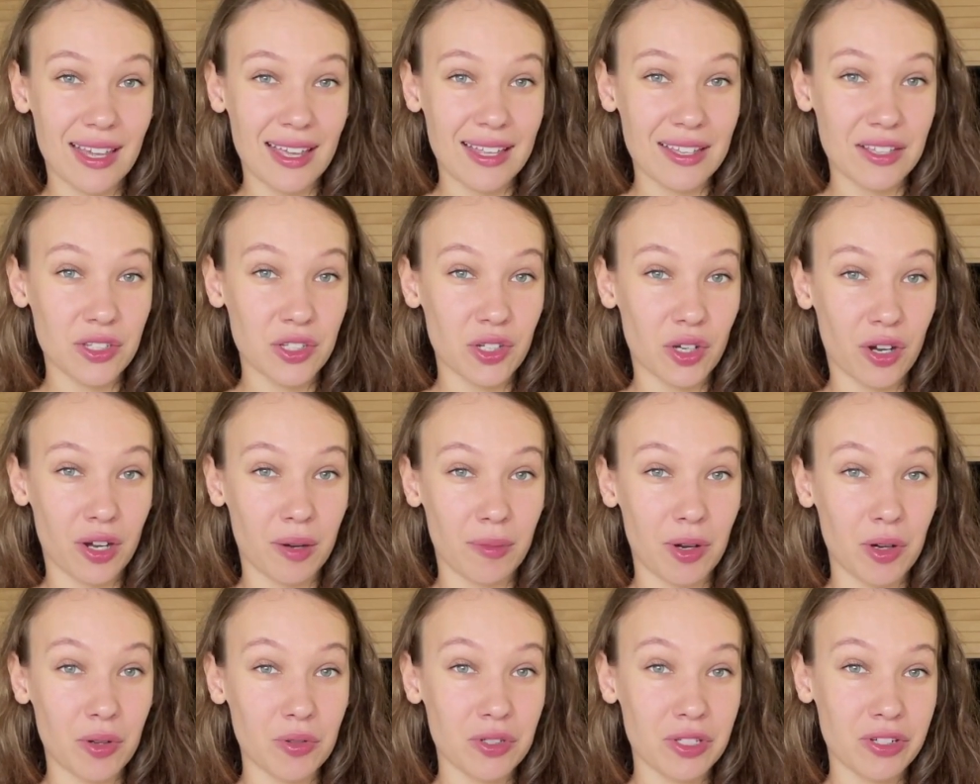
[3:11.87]
and talk
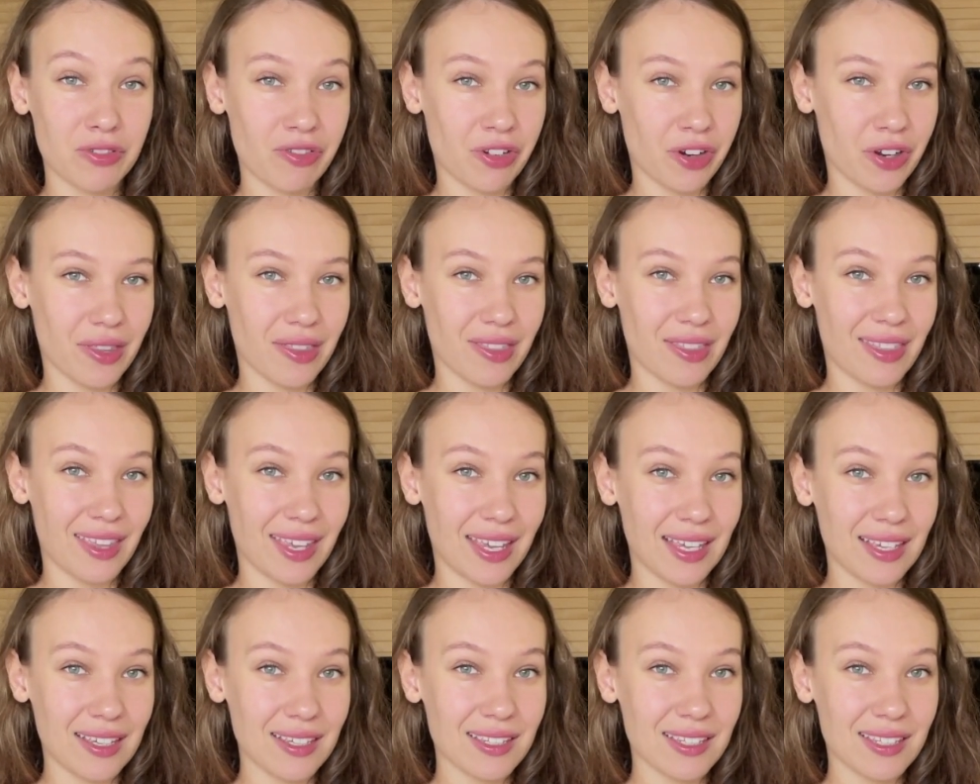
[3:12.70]
about different
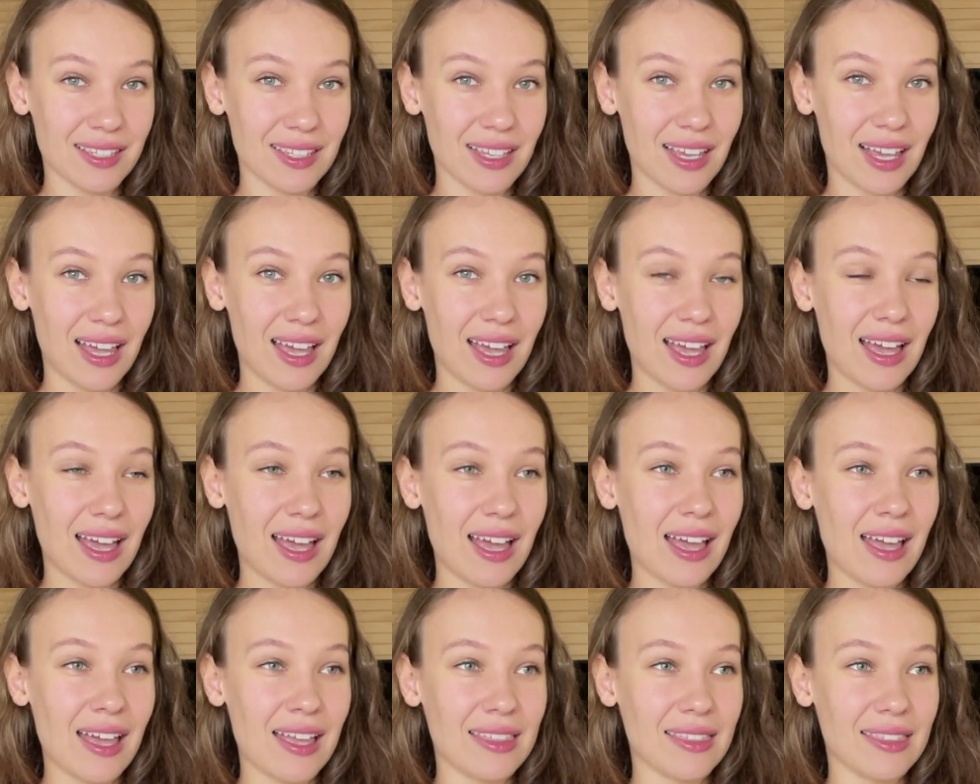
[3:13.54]
things,
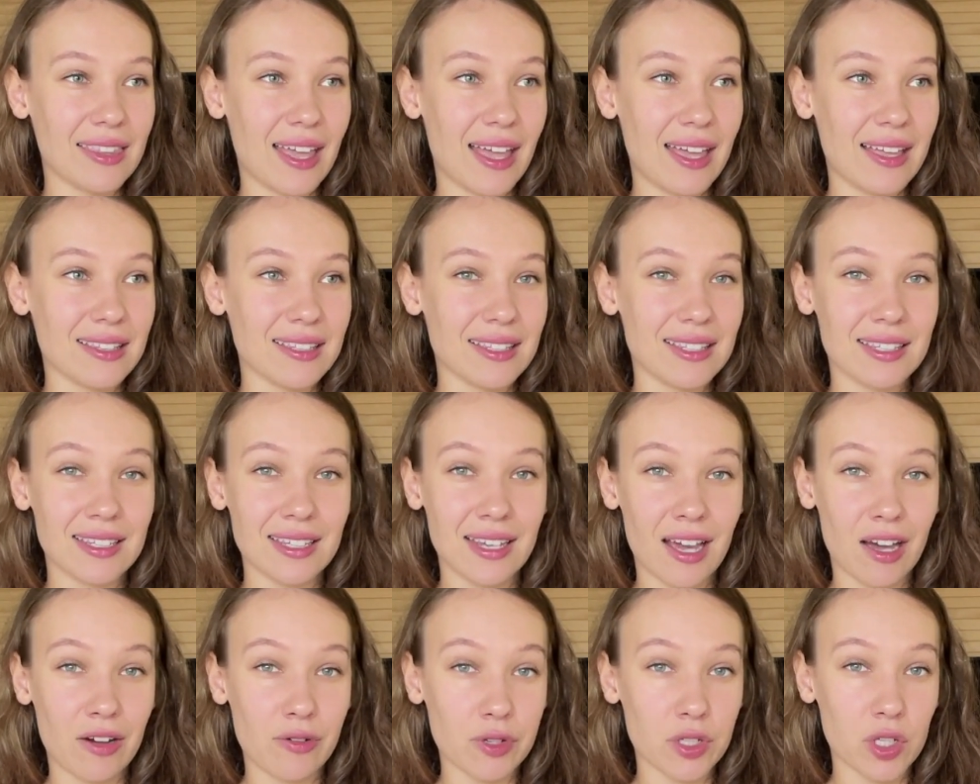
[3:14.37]
and then see
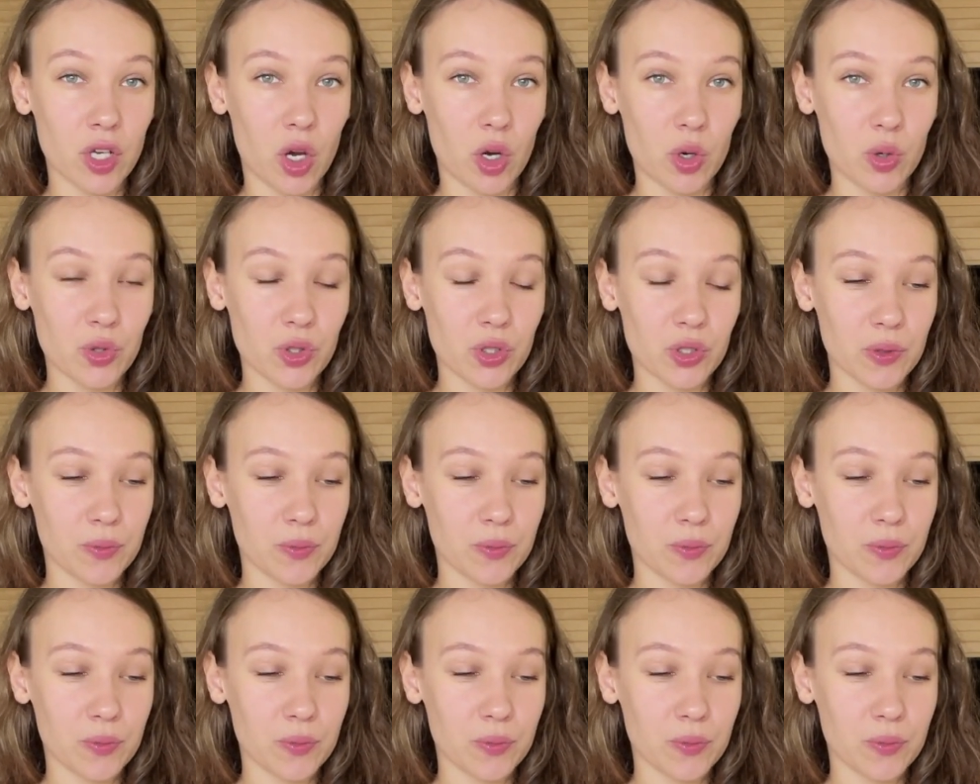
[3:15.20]
how it goes?